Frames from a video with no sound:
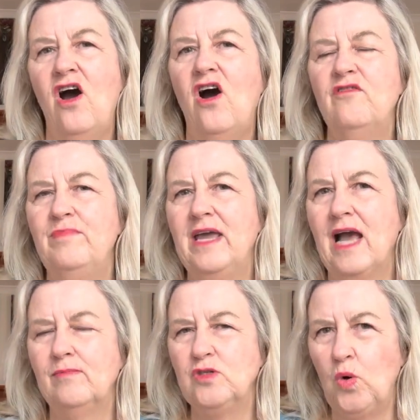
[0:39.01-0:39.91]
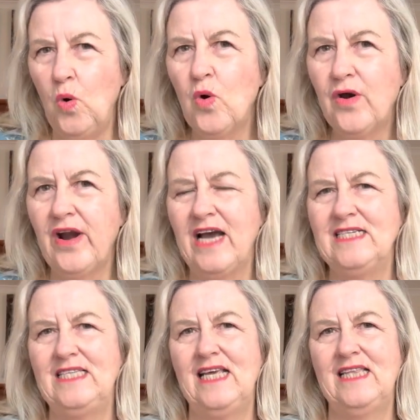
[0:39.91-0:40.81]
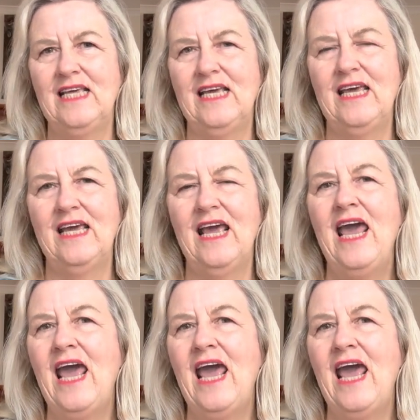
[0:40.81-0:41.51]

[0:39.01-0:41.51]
of being able to organize their thinking